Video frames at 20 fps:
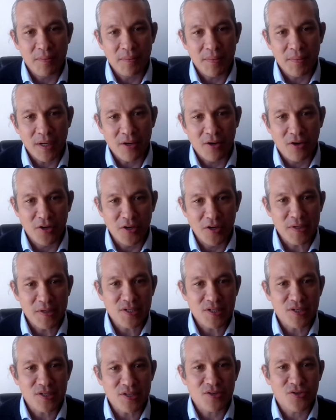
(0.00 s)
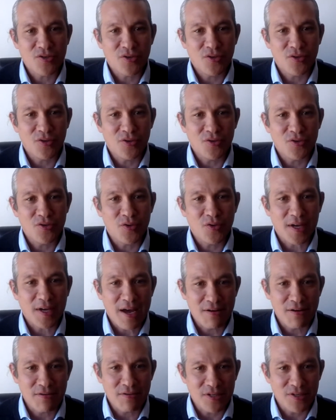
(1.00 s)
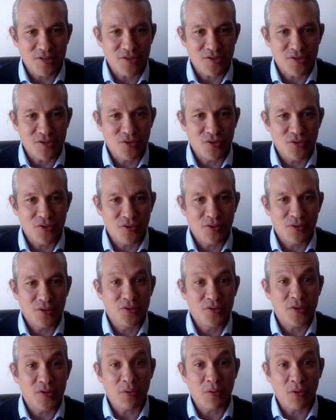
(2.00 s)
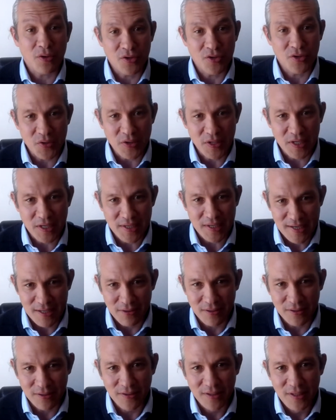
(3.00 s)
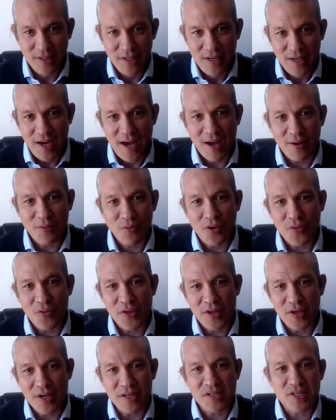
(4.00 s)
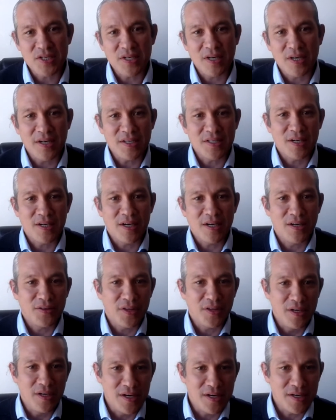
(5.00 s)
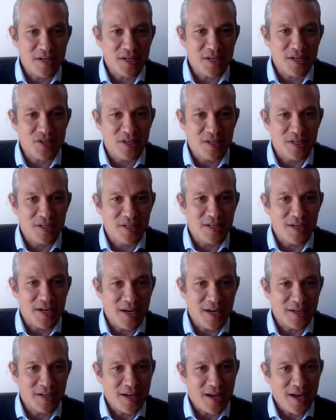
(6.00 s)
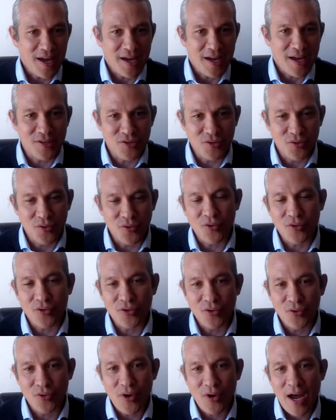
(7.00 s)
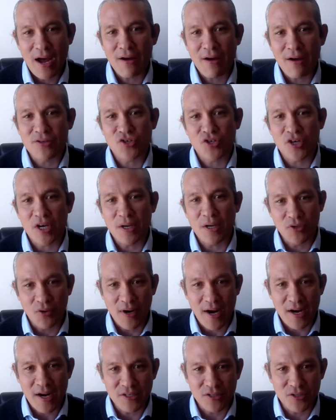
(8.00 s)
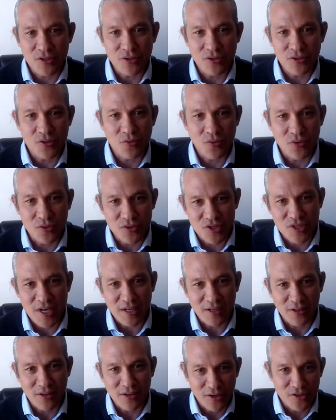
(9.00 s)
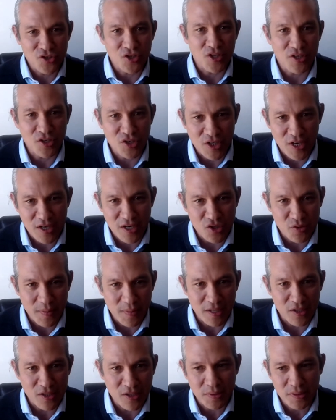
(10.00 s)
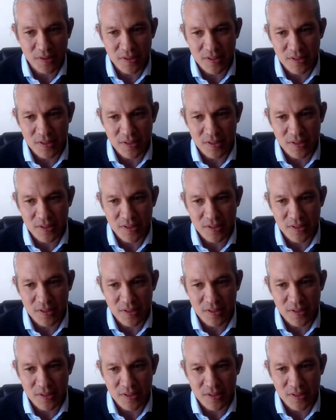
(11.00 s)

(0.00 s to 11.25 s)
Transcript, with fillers: economist to, to accountant to doing what you're doing now, and what the insights are and the learnings are, and, and your, your, how it's shaped your attitude towards technology and change management.